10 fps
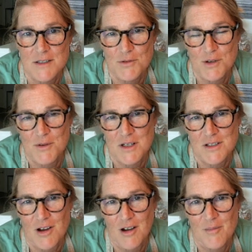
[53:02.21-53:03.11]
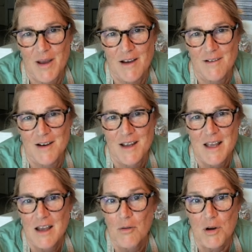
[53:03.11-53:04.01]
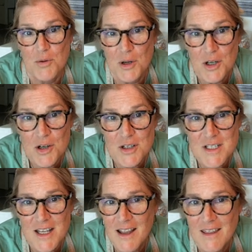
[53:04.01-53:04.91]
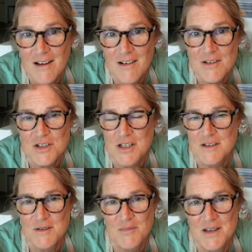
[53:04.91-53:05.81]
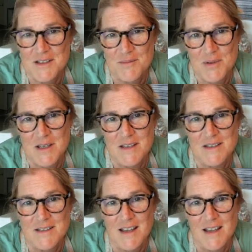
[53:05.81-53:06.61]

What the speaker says: what you want to talk about, what you want to cook together, share some recipes,